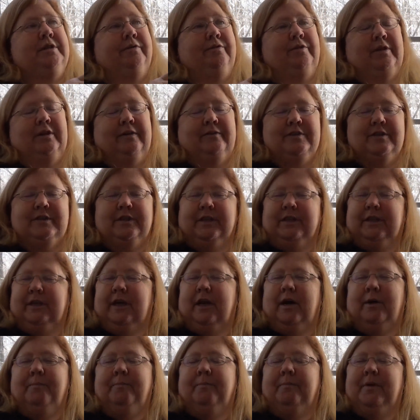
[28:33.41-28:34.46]
Several of us ended
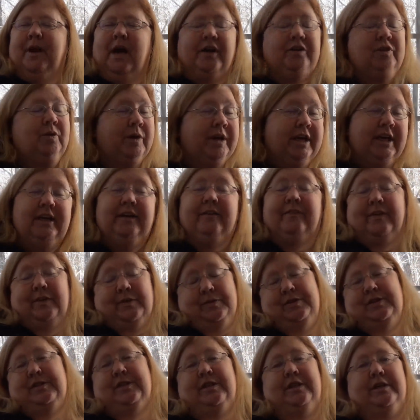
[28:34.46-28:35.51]
up not doing any of
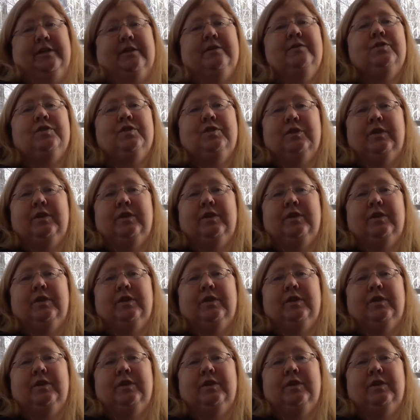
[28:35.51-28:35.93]
those things.